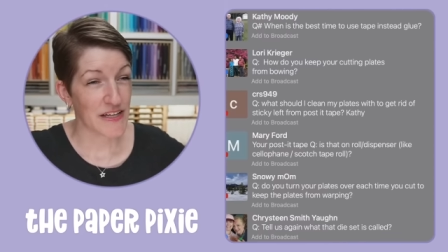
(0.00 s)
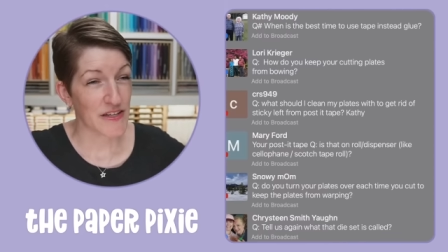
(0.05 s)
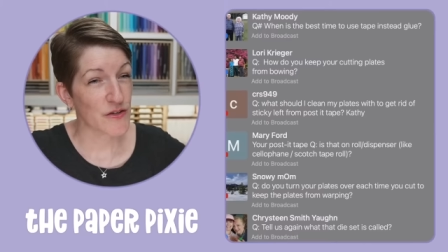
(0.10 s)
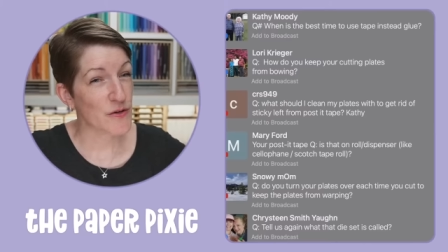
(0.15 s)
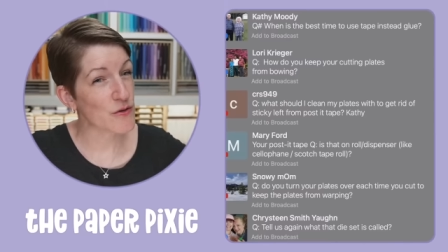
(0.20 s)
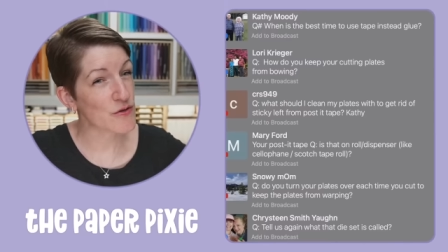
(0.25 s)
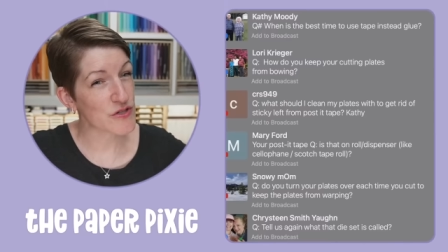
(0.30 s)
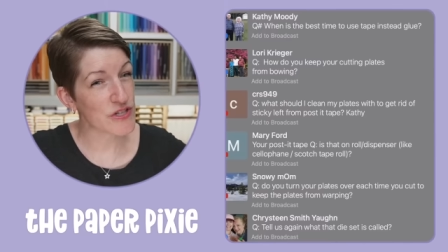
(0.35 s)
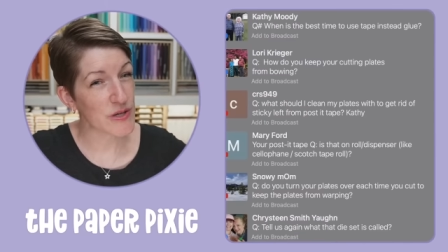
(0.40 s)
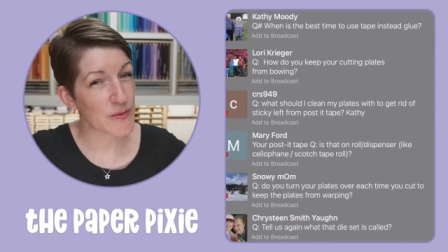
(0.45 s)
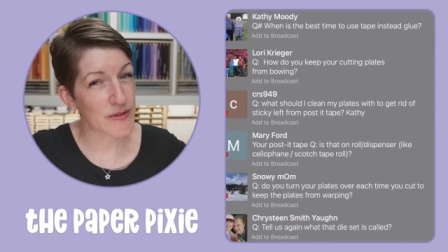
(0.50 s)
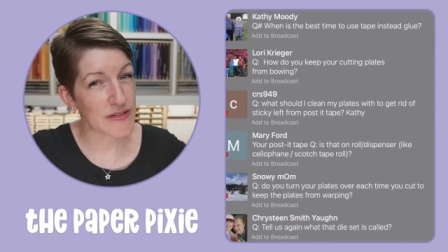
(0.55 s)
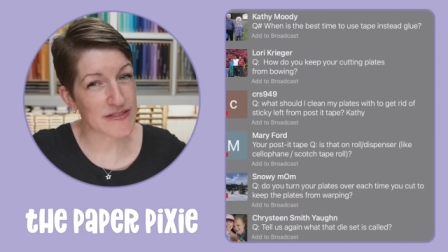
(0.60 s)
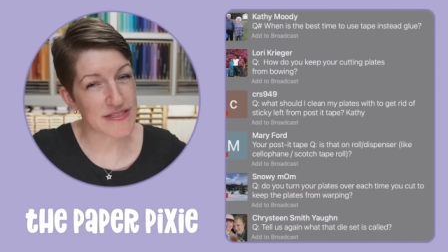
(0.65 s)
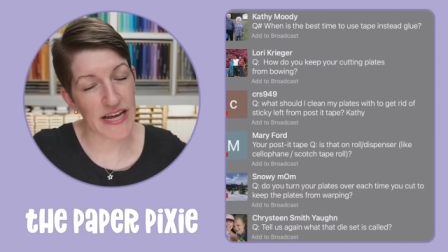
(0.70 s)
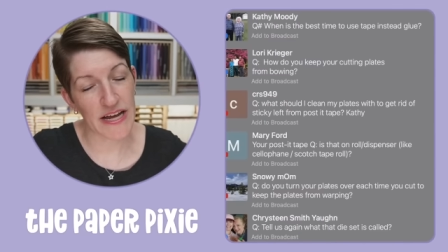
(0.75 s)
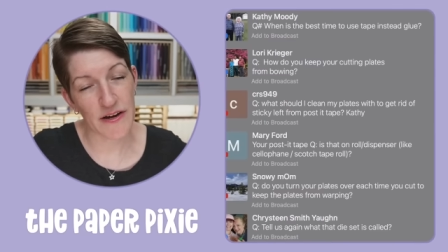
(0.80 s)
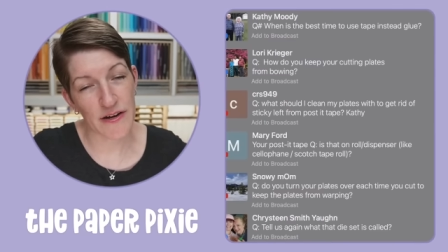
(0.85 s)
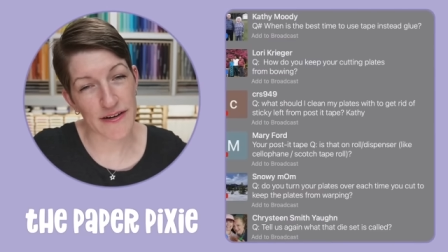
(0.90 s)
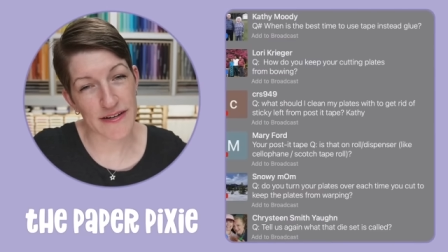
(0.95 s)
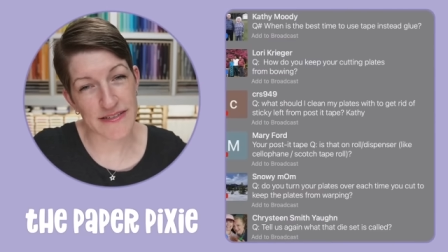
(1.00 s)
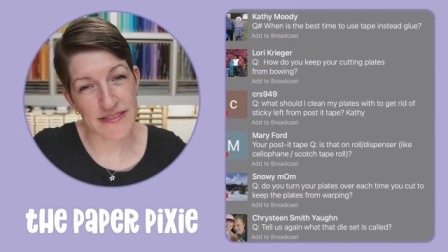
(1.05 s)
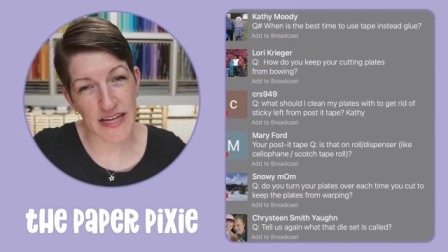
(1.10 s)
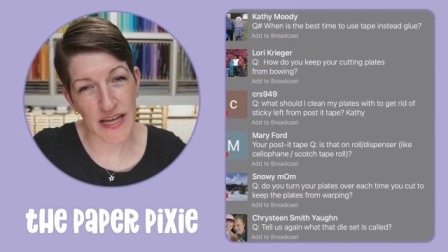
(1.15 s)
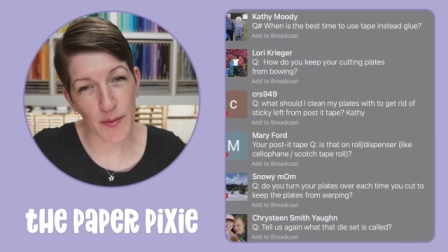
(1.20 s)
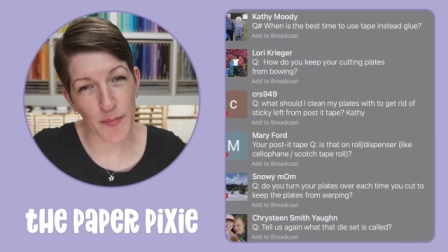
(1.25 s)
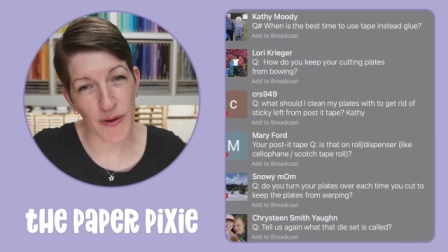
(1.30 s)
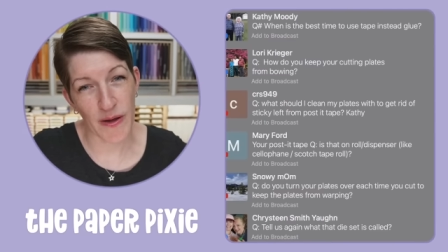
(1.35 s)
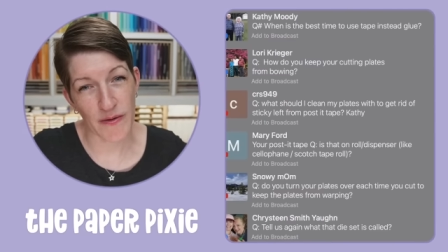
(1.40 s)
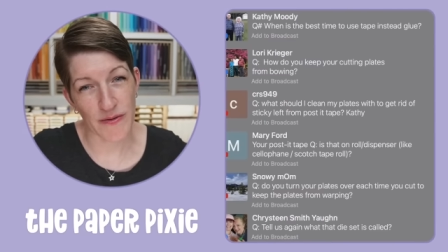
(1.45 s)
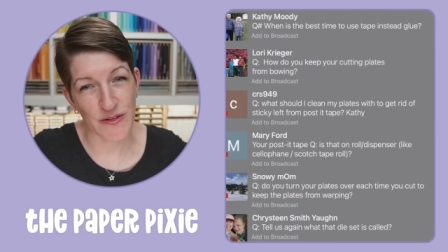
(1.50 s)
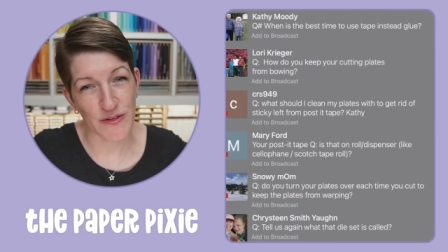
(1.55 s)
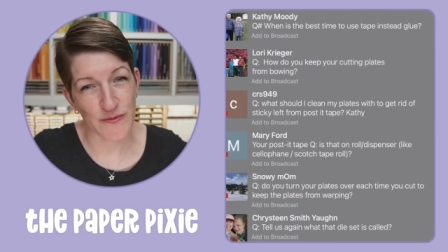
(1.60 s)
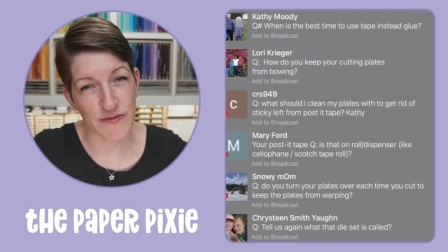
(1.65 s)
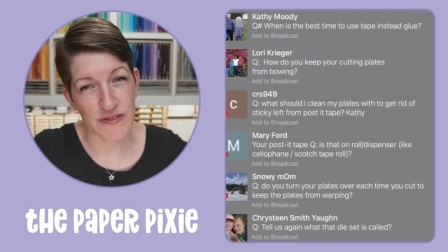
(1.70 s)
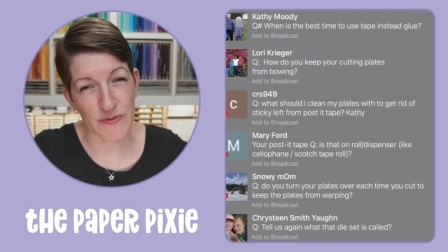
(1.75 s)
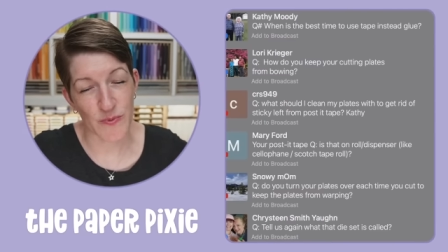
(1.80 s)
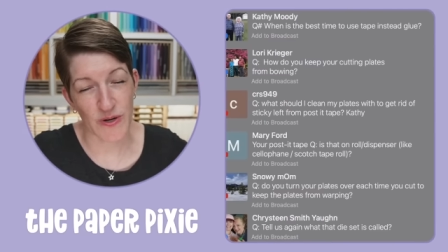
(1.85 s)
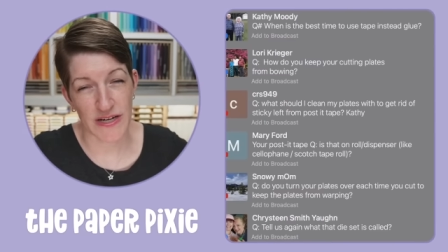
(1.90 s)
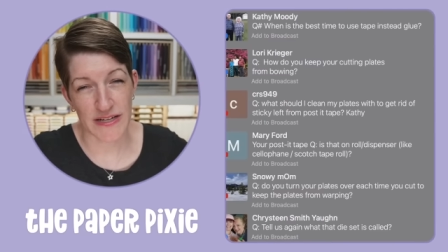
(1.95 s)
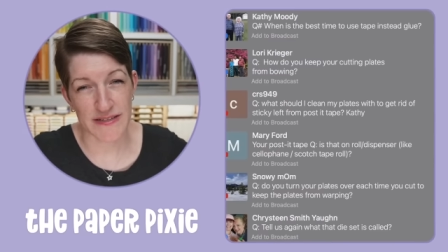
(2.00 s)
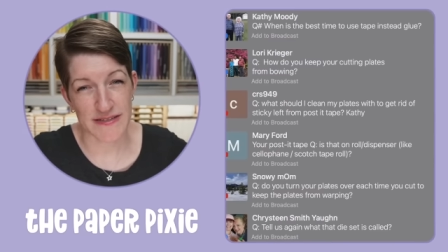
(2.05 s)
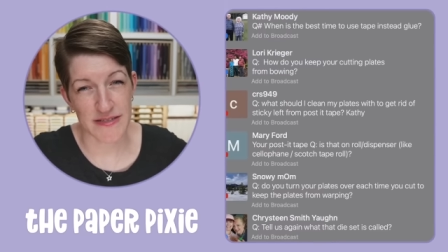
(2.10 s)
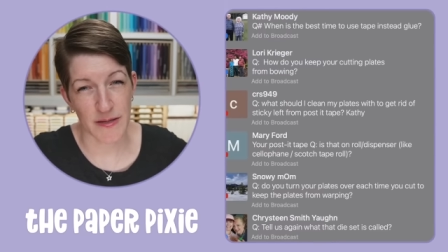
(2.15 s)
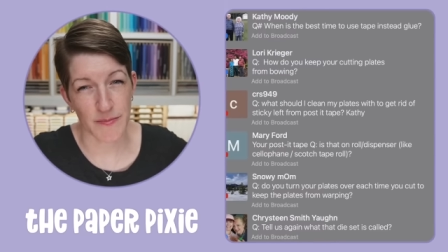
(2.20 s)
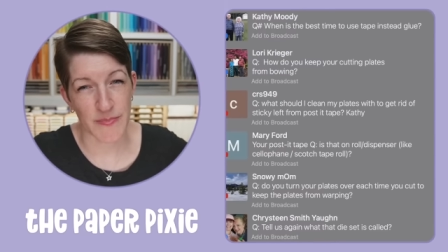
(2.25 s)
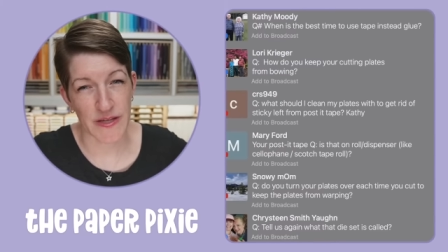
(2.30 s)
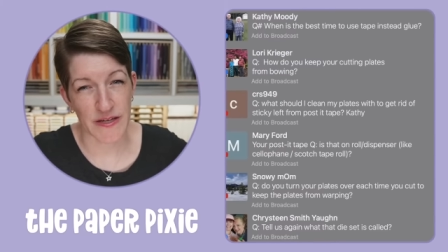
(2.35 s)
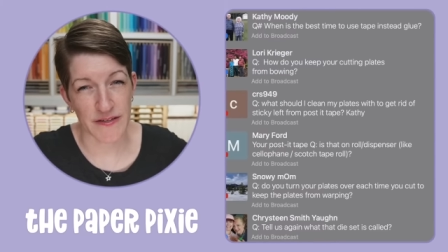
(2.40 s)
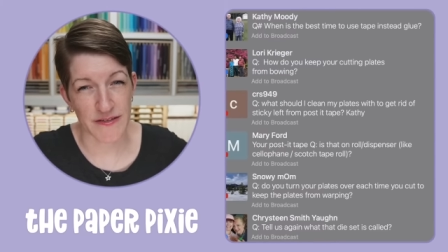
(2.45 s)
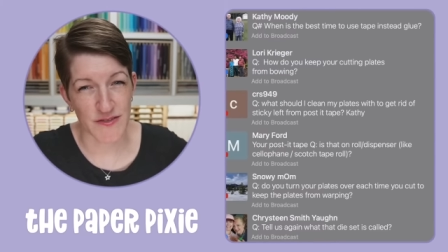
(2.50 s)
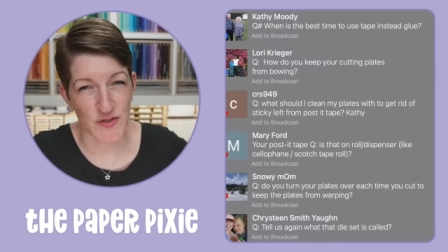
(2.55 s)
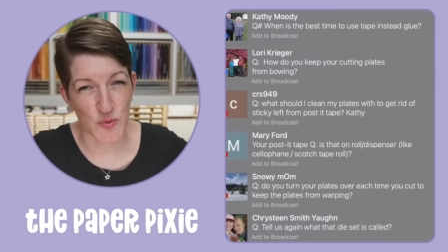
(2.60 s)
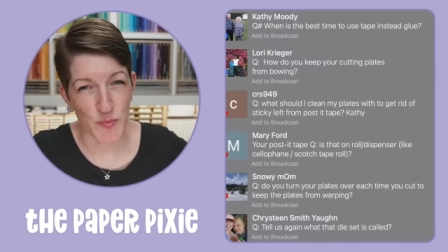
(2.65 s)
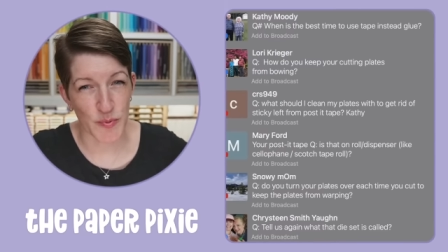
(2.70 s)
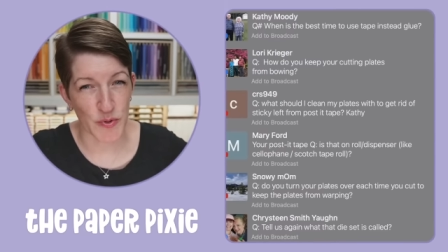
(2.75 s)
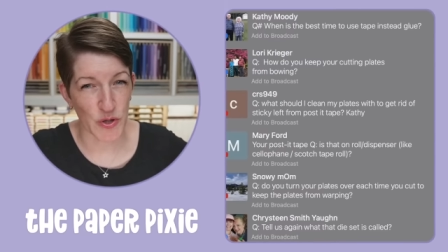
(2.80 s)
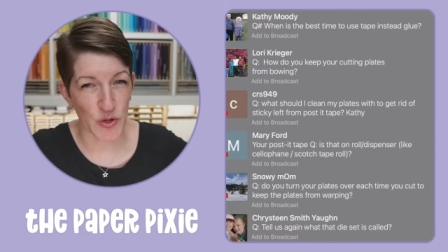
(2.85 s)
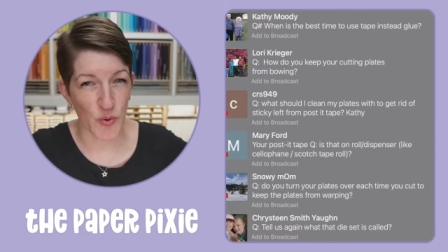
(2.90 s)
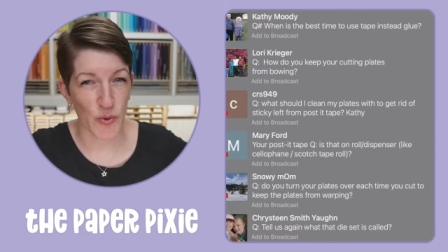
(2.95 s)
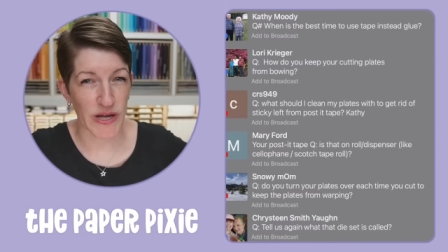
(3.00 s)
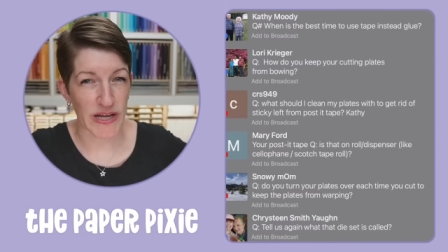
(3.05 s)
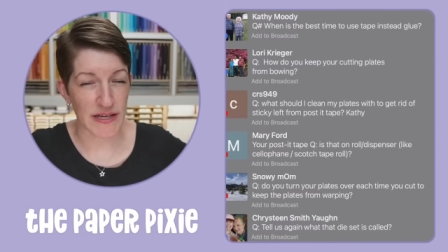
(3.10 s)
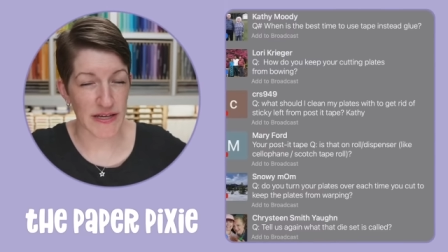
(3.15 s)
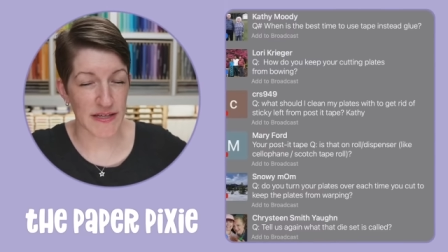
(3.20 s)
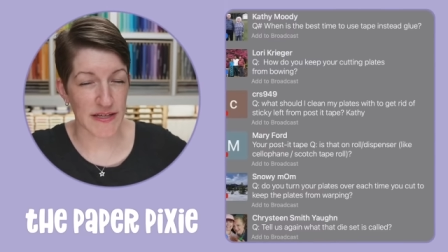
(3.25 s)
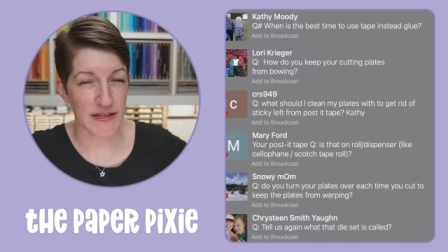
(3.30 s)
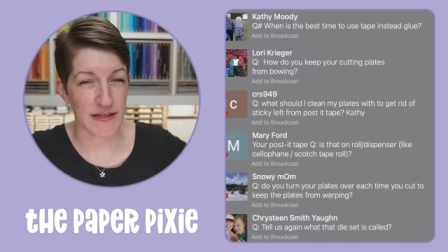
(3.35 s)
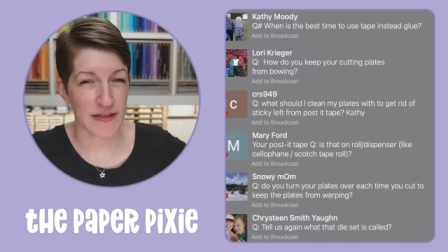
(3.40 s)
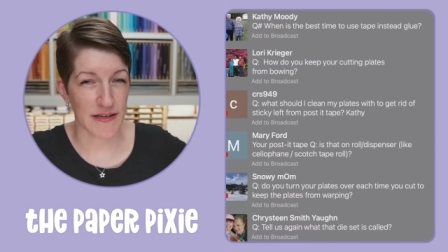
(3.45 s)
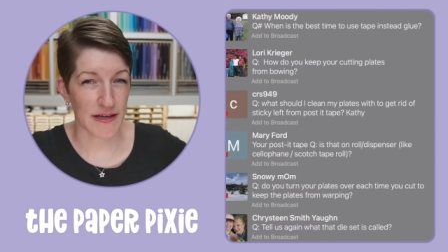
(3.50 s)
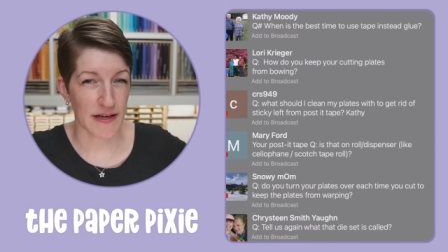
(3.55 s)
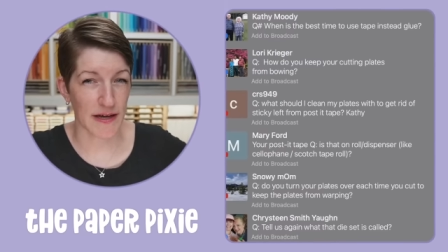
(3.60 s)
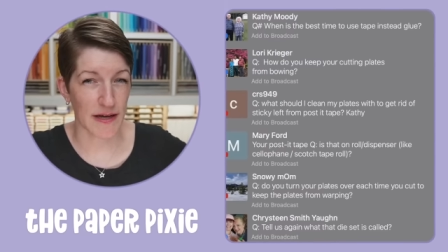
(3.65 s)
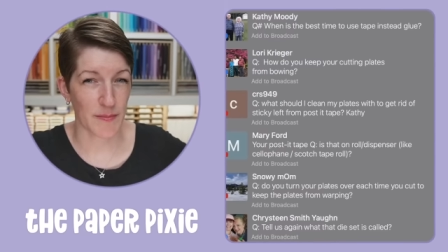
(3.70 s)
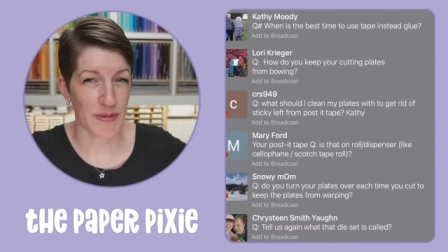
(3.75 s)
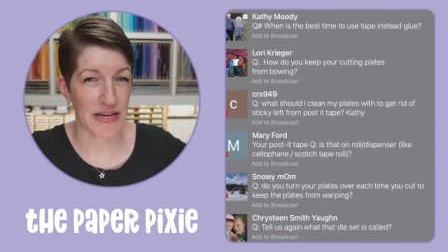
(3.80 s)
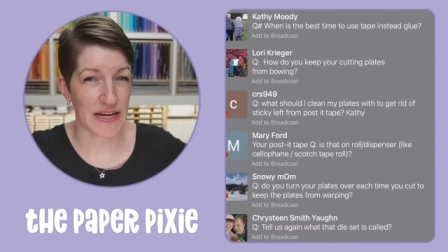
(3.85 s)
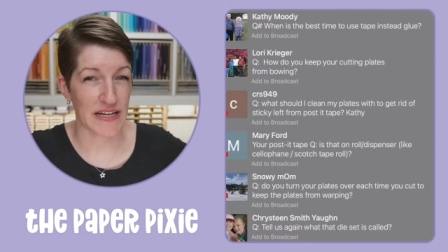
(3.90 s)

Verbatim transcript: Usually with tear and tape, I'll use it when it's something super quick um,